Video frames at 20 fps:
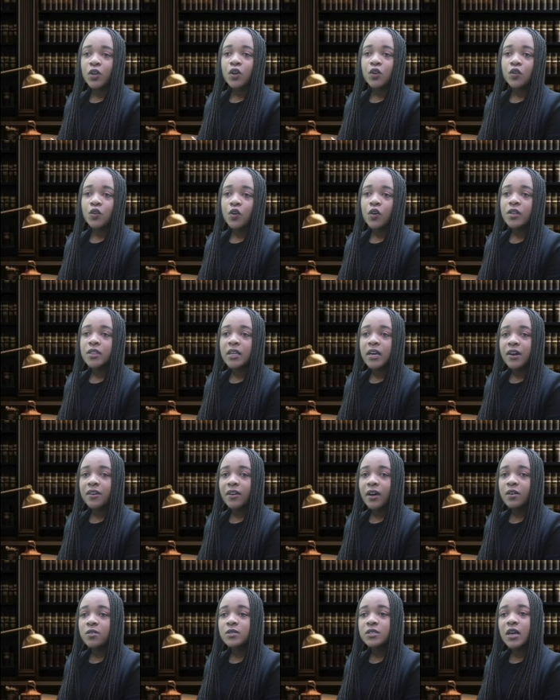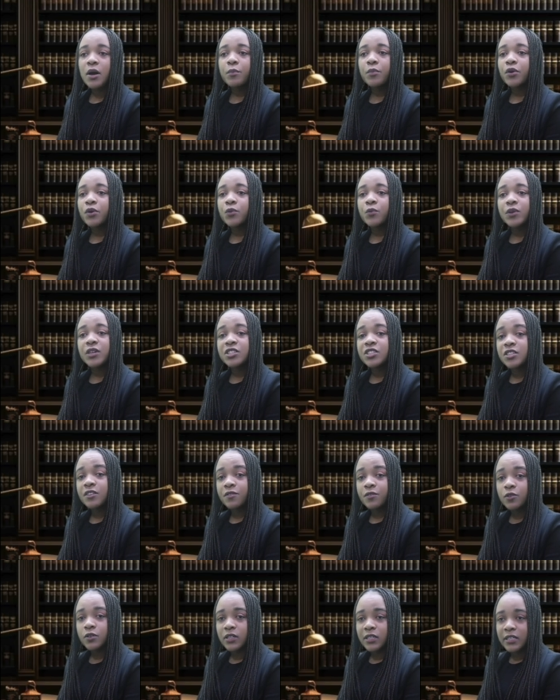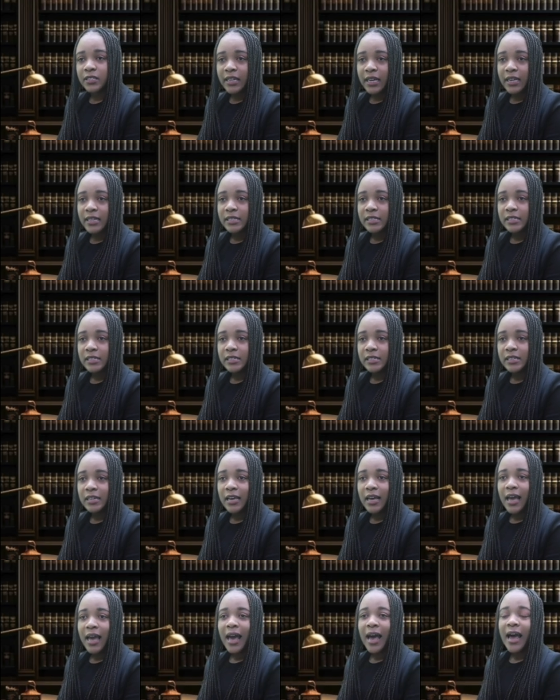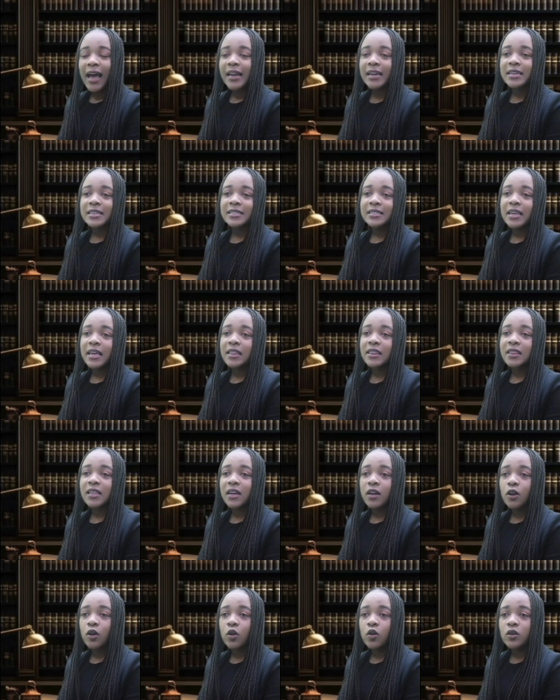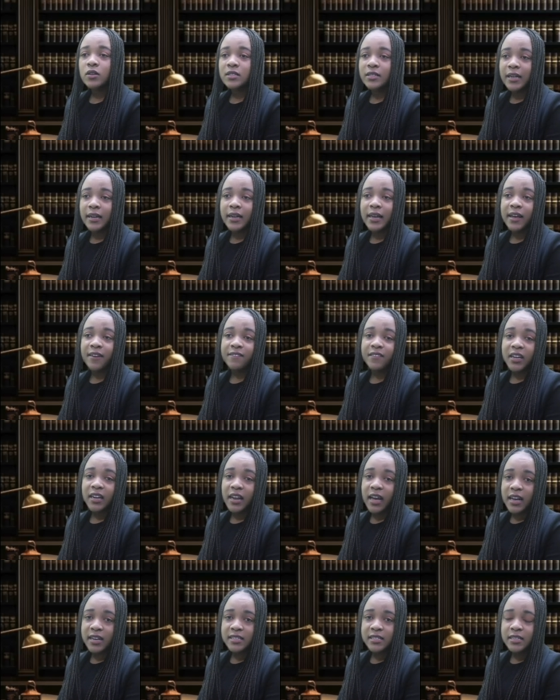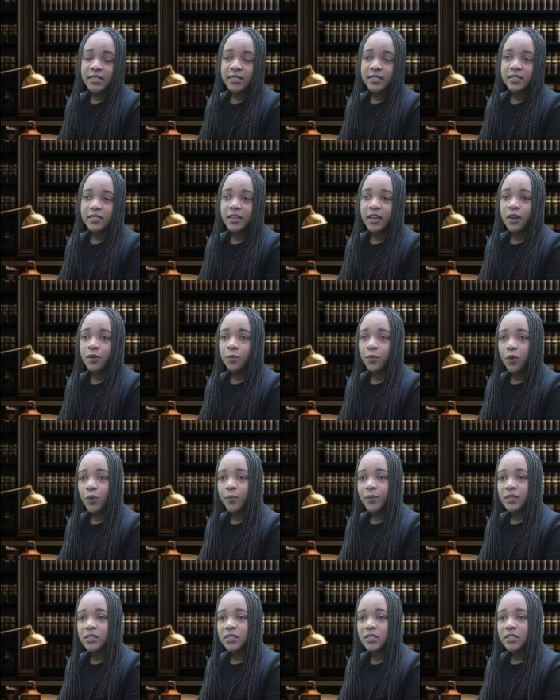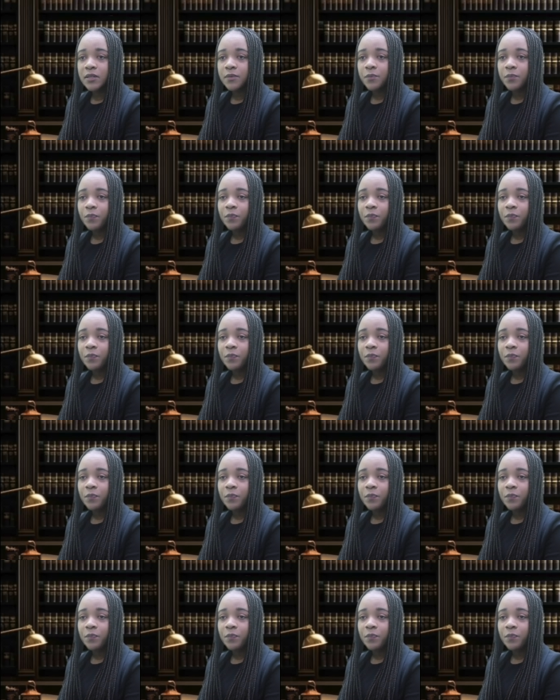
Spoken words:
Know the grounds upon which divorce stands. Understand the laws that govern assets and property.